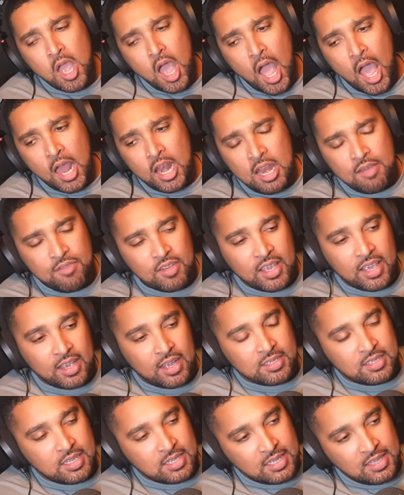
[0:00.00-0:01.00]
Liver King? I
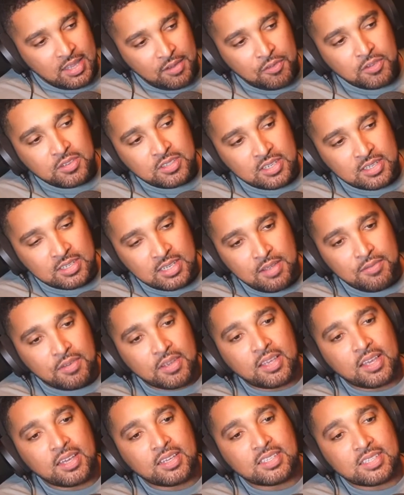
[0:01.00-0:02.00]
said the difference is Liver
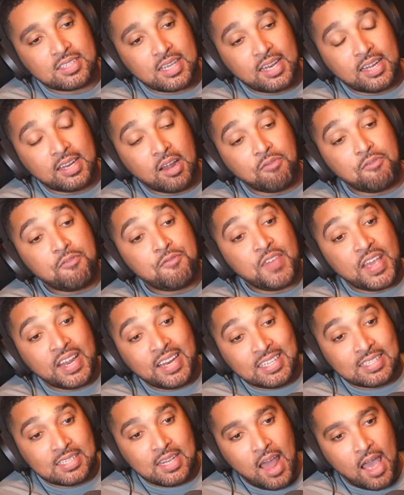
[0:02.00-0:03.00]
King's selling a
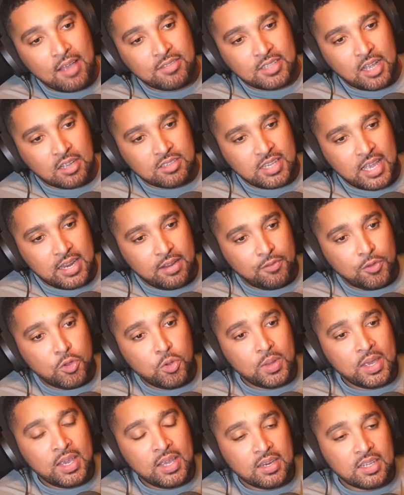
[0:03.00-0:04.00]
fitness lifestyle, saying if you
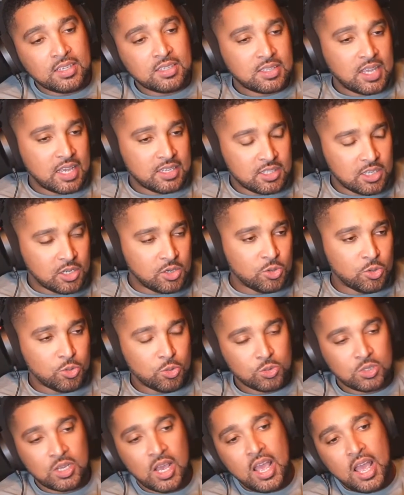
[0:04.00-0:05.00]
eat these
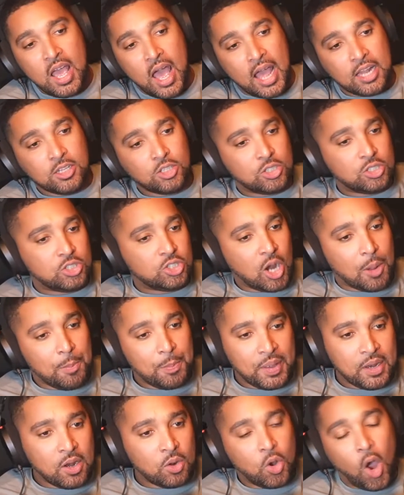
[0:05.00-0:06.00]
testicles and jump
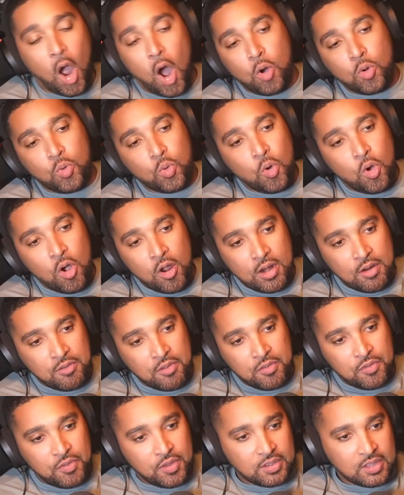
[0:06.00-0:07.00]
in cold water and
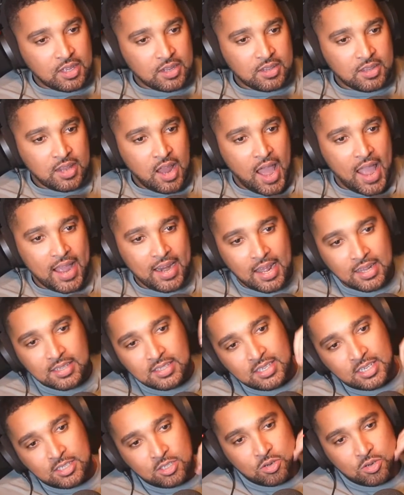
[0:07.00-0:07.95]
everything, nine ancestral